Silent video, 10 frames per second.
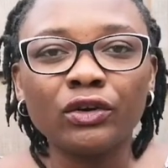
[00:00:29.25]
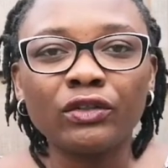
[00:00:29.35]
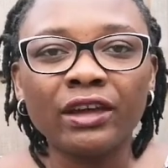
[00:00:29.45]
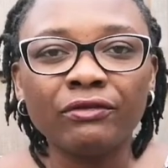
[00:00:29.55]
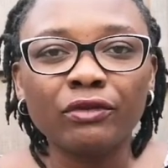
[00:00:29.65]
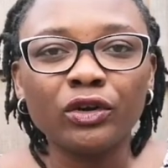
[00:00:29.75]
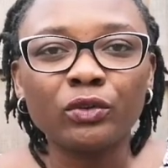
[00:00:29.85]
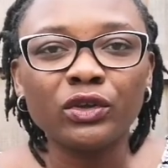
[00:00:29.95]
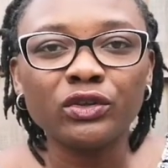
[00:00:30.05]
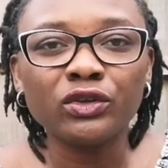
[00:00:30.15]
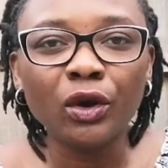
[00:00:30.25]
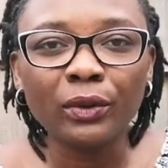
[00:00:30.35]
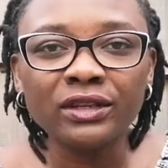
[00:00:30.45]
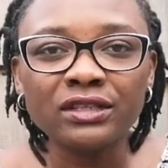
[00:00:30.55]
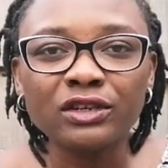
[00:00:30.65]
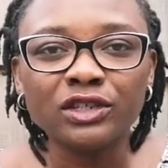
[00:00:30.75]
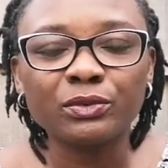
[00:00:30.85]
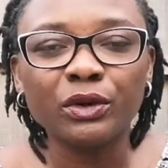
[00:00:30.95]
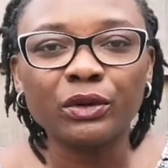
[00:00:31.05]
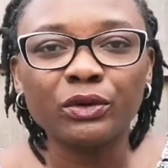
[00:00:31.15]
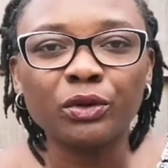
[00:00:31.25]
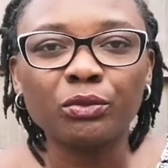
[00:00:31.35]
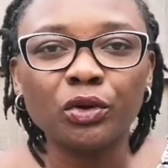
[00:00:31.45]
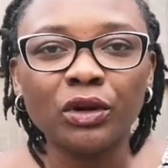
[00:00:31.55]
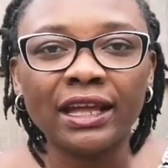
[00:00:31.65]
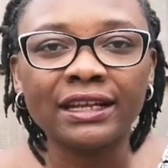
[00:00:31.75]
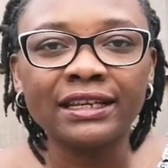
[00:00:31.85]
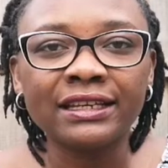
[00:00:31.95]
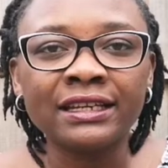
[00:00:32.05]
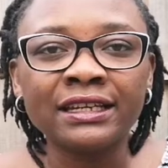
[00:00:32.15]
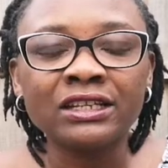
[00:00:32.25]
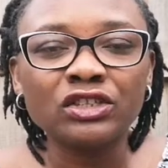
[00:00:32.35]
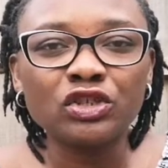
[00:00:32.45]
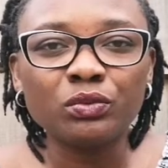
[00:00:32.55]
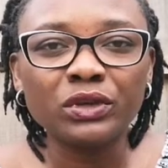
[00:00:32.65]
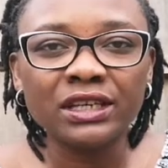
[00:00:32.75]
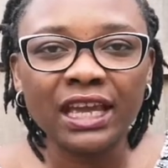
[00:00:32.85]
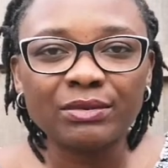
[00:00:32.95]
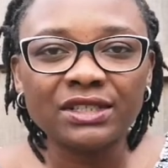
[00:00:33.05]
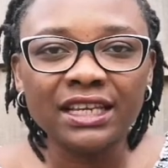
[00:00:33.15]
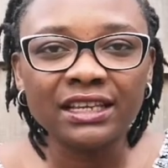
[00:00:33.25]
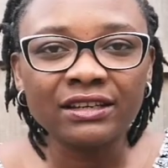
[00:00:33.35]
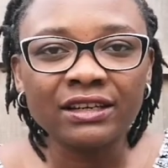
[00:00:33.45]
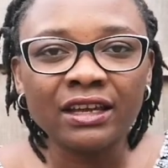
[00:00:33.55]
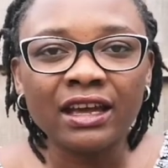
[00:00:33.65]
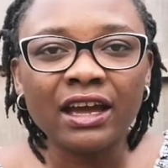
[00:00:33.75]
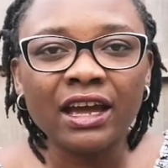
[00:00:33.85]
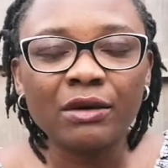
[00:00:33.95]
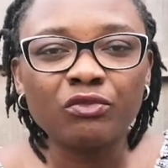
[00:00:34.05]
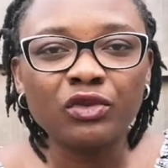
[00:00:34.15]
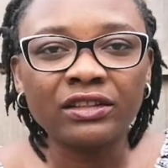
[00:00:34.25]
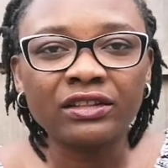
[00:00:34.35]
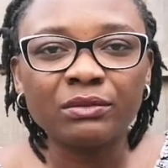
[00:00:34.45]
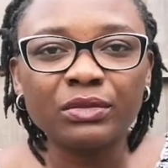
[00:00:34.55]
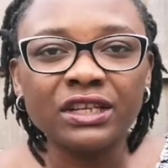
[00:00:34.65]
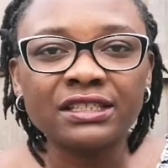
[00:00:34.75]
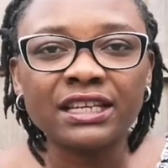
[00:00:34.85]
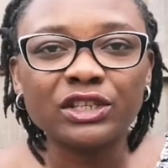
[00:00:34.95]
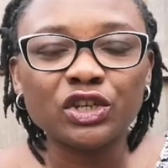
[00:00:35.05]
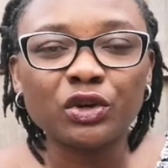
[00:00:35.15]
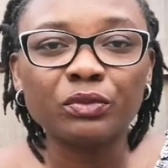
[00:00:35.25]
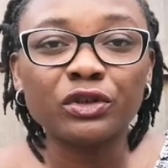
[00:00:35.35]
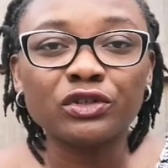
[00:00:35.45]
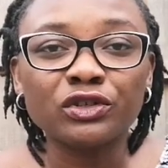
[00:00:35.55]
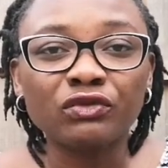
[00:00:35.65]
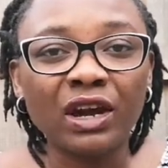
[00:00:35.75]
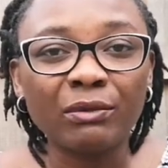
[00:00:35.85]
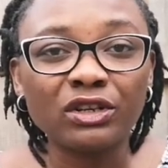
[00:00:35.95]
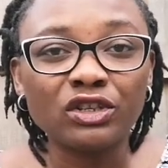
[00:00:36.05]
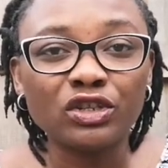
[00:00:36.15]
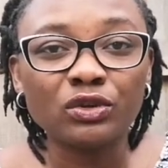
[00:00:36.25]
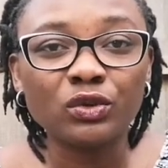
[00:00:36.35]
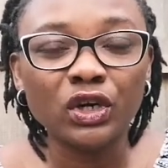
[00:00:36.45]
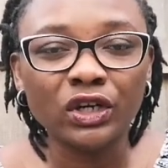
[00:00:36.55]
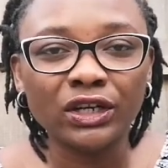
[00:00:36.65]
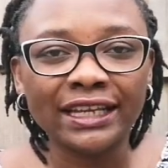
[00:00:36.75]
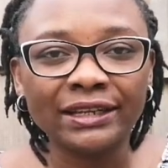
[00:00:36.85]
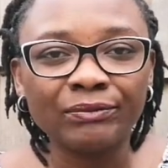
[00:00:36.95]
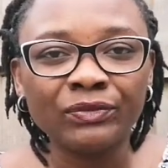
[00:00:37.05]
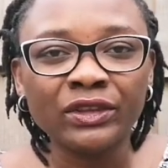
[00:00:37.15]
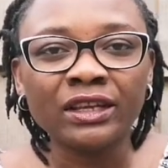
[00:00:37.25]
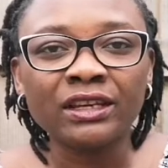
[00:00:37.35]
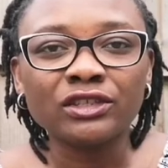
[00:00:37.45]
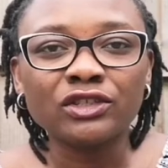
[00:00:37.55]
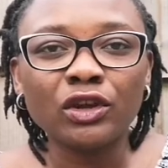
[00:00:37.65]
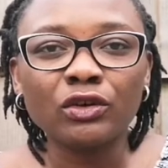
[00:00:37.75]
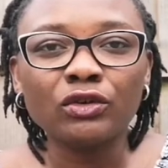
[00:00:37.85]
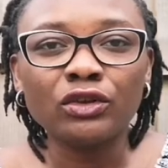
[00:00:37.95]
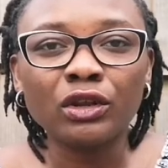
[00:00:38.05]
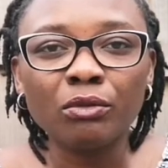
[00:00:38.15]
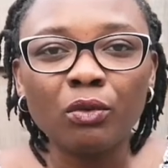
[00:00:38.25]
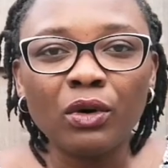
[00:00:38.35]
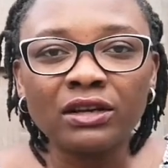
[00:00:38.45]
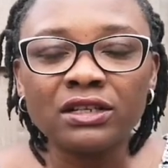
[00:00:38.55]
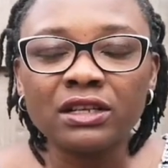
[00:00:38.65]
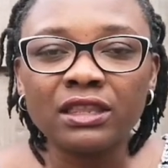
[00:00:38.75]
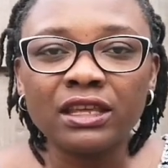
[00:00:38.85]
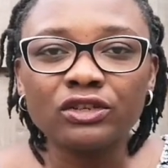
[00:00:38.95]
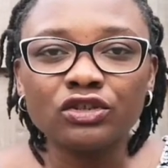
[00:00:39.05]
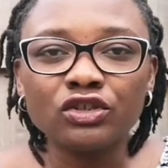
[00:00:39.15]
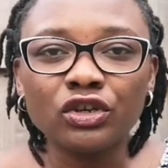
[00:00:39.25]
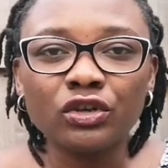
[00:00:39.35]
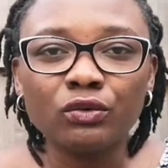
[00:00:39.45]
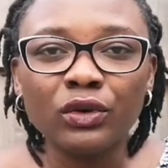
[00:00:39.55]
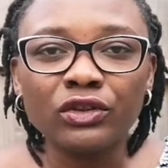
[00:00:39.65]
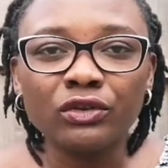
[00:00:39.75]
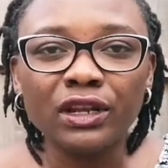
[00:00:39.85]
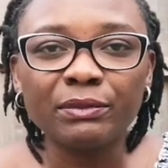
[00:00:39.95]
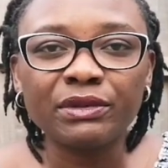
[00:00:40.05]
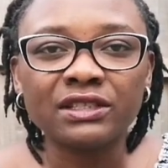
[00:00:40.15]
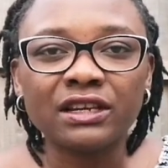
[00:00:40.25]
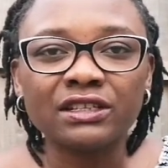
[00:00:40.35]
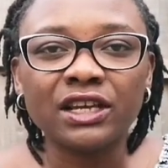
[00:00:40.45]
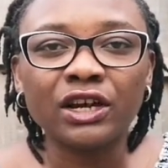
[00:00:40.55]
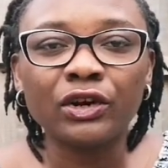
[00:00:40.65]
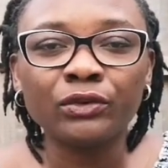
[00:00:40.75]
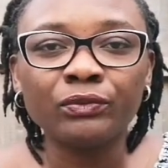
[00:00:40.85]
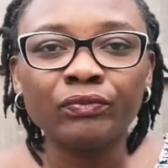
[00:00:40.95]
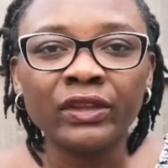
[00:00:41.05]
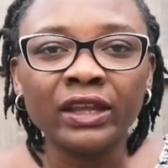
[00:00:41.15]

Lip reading: therefore when you go into the hospital you're more likely to be kept in rather than being sent home because you've come in too early. So number one thing to do when your labor starts at home